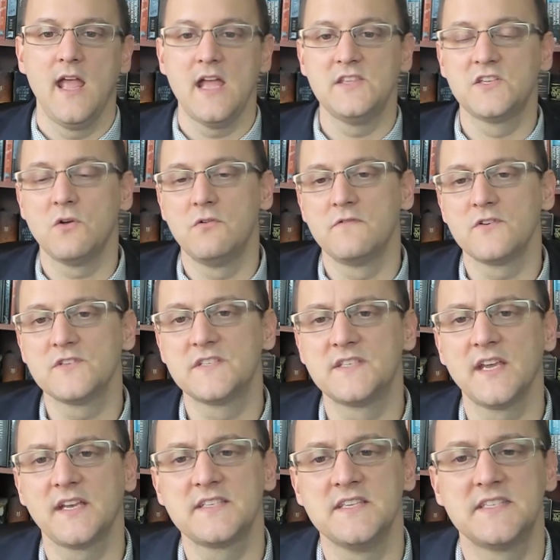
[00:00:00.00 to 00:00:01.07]
And so in verses
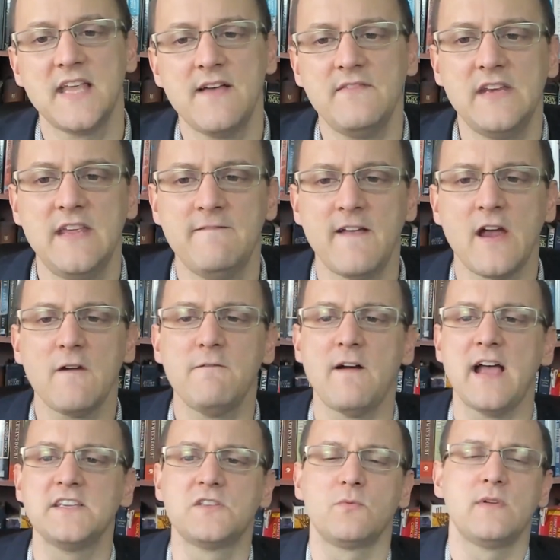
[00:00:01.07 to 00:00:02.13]
6 and 7, he
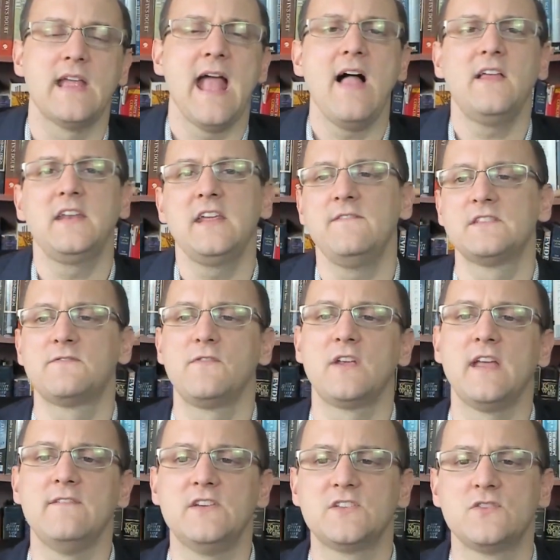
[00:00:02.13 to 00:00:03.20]
verifies the reality of his
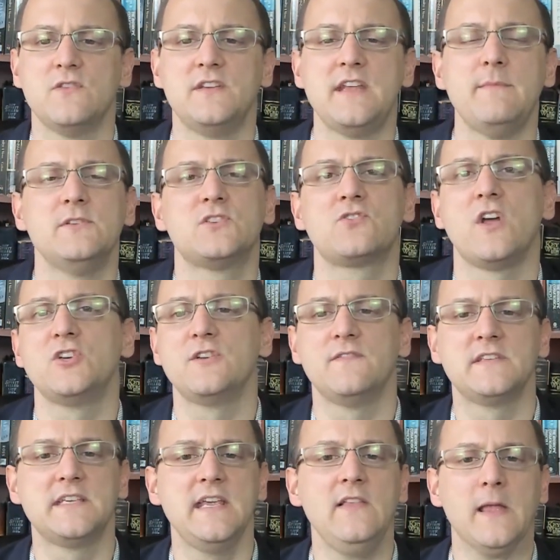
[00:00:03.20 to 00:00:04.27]
forgiveness through the demonstration of
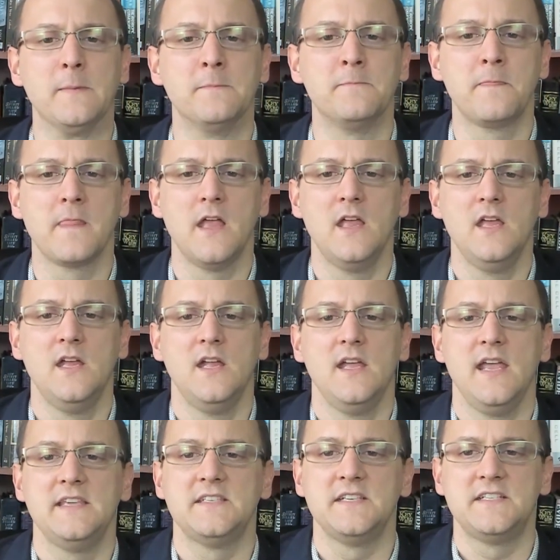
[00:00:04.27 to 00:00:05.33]
his healing.
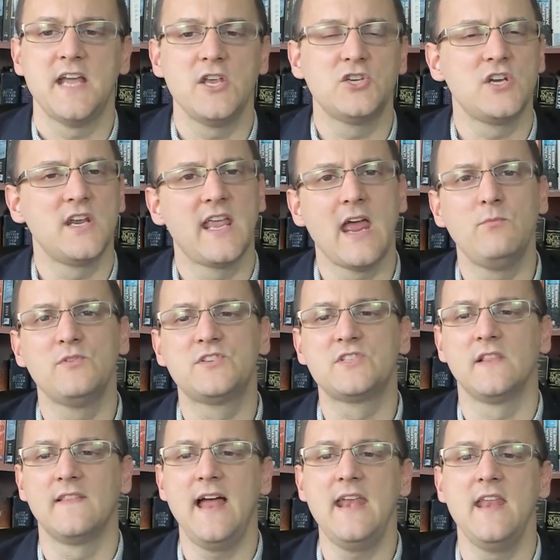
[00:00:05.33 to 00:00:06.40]
His intention, again, was
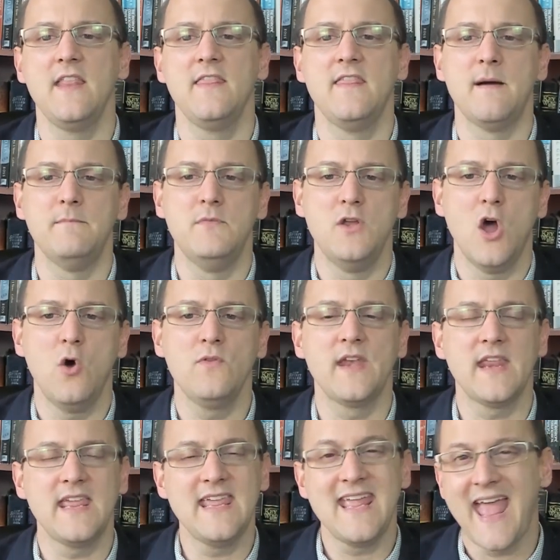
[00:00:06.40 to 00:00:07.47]
to let them know
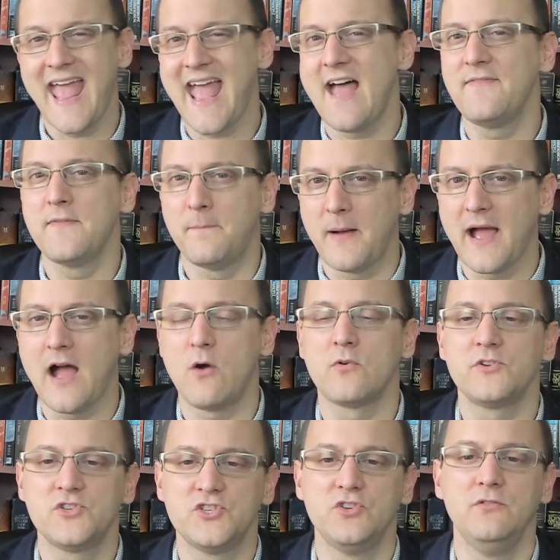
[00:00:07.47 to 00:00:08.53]
that he had the
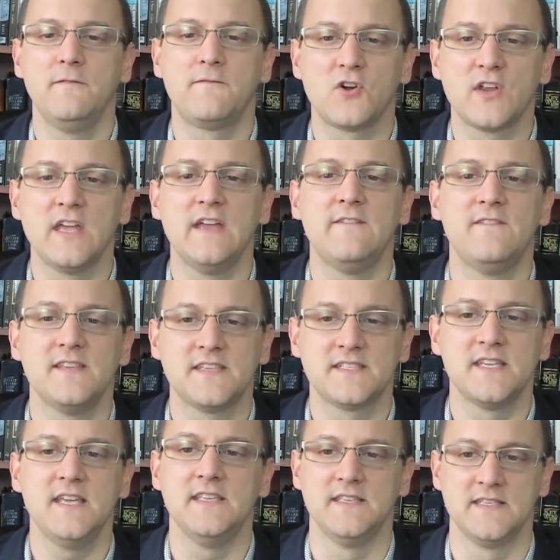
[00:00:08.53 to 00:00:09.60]
power to forgive
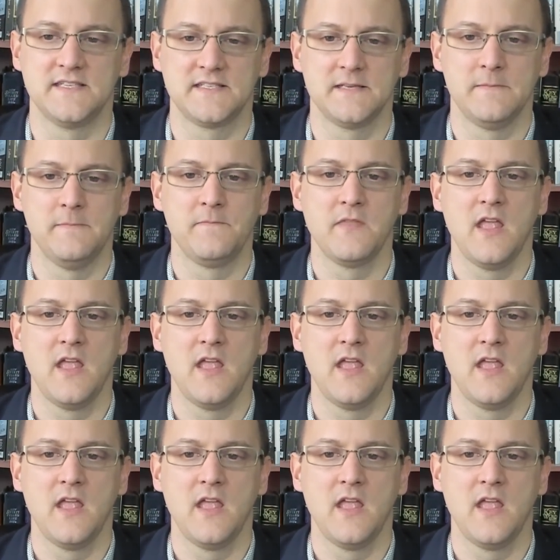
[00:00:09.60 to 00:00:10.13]
sins.